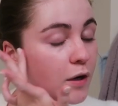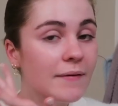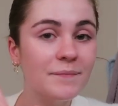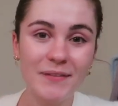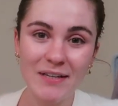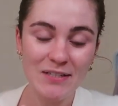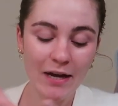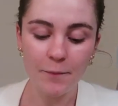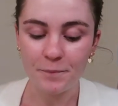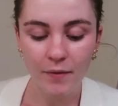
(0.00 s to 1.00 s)
we're good to
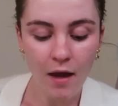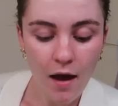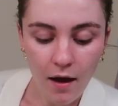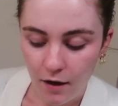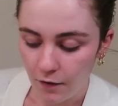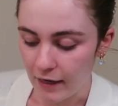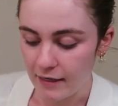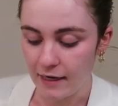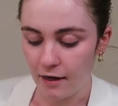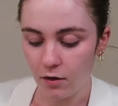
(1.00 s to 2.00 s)
go. Okay,
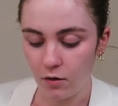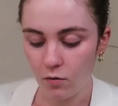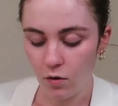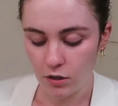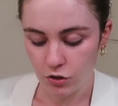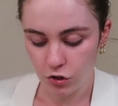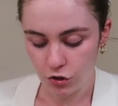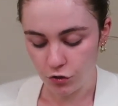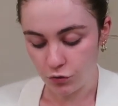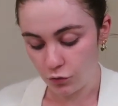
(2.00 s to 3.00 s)
now
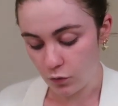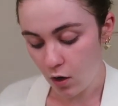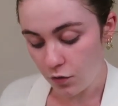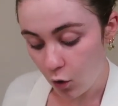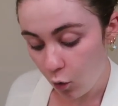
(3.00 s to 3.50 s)
onto the